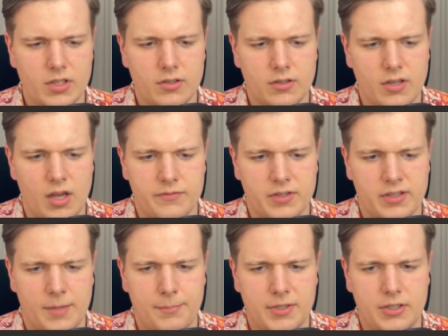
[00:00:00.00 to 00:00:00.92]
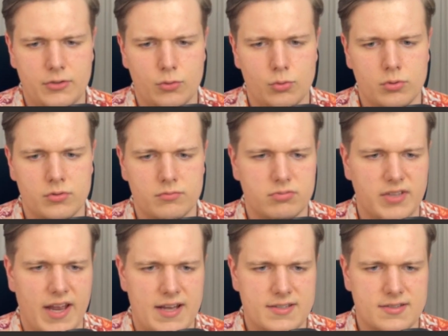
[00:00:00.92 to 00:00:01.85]
after knight bd2
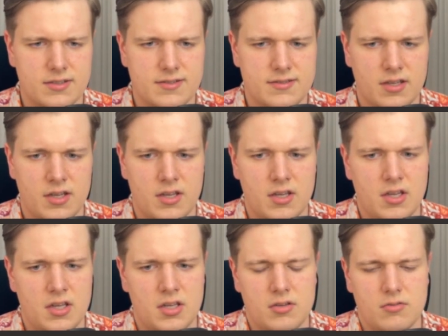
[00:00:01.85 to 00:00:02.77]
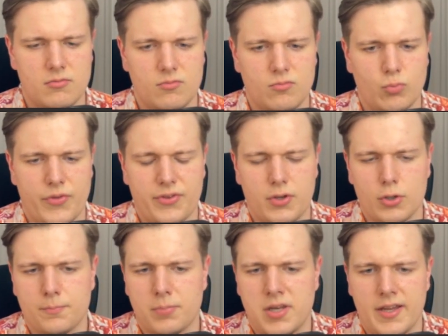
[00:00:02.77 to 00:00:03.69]
castles, with
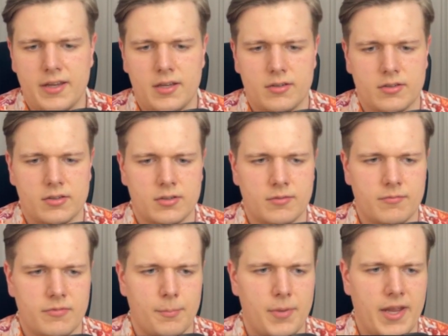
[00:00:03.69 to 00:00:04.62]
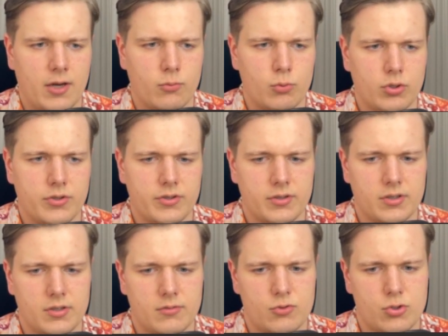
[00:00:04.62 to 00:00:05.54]
good play, the black rook
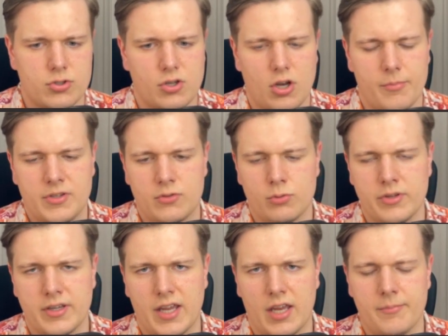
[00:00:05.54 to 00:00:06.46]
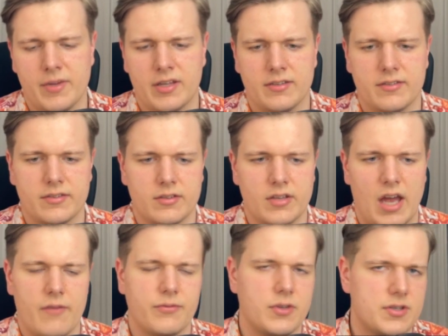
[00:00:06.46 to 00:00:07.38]
should come into the game, and
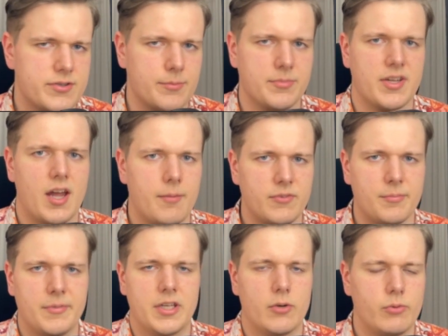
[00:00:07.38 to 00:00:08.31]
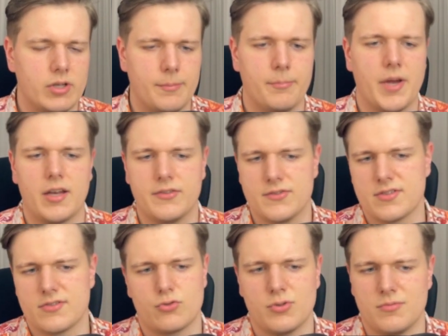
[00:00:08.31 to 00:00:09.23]
after some time the material imbalance
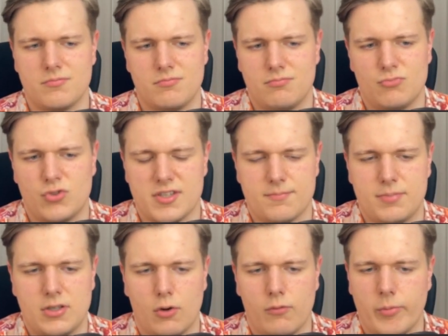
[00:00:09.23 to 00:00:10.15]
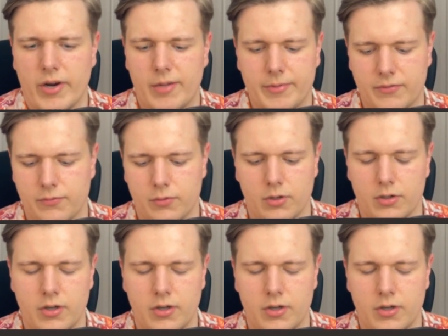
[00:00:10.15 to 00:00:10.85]
should just be overwhelming for